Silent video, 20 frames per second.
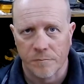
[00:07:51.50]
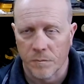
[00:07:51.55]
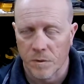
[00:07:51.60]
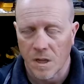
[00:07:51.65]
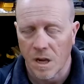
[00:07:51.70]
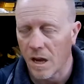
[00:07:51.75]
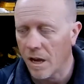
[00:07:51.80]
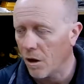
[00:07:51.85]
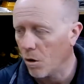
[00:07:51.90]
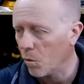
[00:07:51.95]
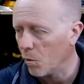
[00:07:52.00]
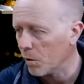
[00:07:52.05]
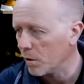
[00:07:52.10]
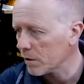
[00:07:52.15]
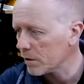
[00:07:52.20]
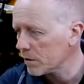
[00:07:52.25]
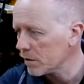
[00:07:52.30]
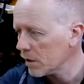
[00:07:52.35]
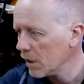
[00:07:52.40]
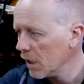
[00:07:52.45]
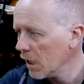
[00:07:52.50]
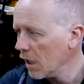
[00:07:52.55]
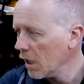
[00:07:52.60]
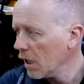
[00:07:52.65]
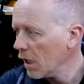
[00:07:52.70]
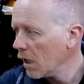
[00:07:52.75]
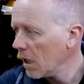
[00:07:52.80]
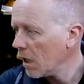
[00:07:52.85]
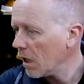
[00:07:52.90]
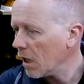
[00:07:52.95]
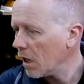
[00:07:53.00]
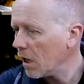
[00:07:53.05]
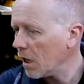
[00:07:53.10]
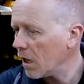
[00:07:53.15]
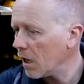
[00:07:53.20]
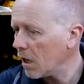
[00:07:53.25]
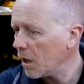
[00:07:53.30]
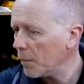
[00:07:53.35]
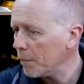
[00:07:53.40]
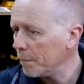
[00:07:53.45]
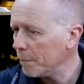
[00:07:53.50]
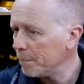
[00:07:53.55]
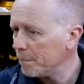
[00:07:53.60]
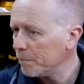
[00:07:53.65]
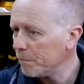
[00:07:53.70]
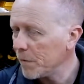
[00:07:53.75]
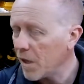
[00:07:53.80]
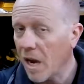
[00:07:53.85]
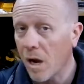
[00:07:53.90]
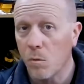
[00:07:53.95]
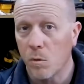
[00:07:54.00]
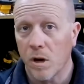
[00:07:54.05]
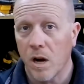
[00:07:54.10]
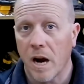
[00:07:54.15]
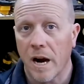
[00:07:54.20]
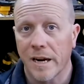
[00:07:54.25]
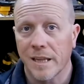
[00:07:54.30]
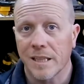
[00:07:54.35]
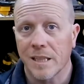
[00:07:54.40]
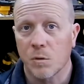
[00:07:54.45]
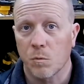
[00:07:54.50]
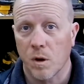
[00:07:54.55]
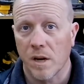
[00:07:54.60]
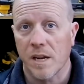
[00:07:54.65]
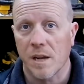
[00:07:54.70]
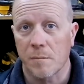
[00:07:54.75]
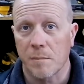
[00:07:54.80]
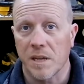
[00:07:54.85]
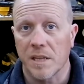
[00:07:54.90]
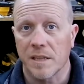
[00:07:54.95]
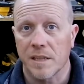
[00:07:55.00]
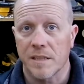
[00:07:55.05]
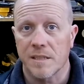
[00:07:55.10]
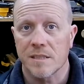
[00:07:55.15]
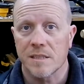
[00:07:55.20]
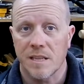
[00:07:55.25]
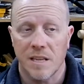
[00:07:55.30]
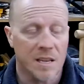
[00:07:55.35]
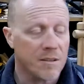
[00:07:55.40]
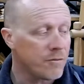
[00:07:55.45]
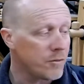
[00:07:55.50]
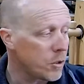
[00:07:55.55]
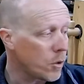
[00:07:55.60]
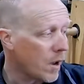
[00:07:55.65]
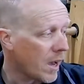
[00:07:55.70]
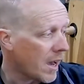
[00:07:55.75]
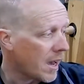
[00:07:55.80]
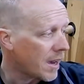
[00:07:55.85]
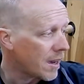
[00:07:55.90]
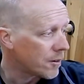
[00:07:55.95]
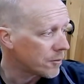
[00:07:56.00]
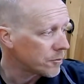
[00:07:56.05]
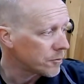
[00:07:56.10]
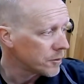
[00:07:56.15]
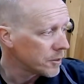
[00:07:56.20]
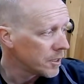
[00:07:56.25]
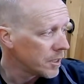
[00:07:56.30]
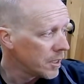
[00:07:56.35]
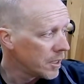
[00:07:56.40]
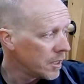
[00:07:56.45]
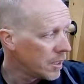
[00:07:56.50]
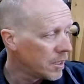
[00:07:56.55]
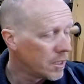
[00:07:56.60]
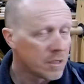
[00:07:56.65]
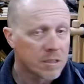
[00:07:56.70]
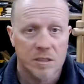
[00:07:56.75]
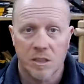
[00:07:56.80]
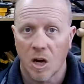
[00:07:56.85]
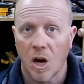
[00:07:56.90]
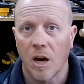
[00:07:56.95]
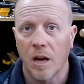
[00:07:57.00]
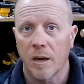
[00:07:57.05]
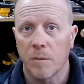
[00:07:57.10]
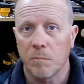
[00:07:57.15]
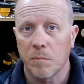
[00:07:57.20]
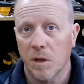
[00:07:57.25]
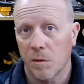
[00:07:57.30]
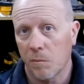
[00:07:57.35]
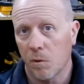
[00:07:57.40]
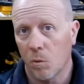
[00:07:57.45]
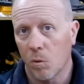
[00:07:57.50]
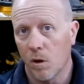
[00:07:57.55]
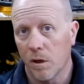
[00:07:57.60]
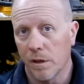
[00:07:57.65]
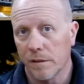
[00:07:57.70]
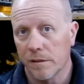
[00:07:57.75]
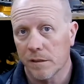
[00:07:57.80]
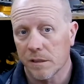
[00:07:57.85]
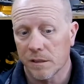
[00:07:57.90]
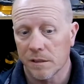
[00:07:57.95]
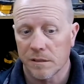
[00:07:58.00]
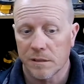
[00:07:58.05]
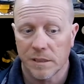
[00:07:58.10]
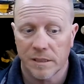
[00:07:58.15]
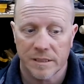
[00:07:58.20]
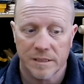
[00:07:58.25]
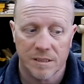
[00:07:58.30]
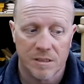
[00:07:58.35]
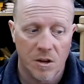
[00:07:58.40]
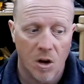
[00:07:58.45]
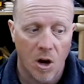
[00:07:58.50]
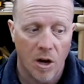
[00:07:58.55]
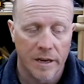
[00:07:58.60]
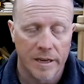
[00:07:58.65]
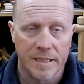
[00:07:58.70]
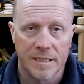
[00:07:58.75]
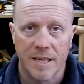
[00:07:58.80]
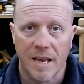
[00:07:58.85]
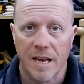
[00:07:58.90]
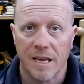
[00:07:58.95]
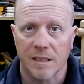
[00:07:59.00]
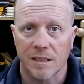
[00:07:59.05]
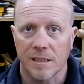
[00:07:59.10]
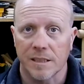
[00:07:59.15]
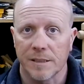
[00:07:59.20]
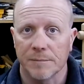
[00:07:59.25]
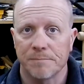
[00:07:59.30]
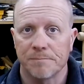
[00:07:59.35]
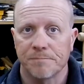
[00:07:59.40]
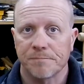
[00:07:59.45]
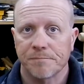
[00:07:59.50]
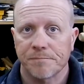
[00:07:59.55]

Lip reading: not how it works. I would highly recommend this if you have time, number one, because it's not exactly,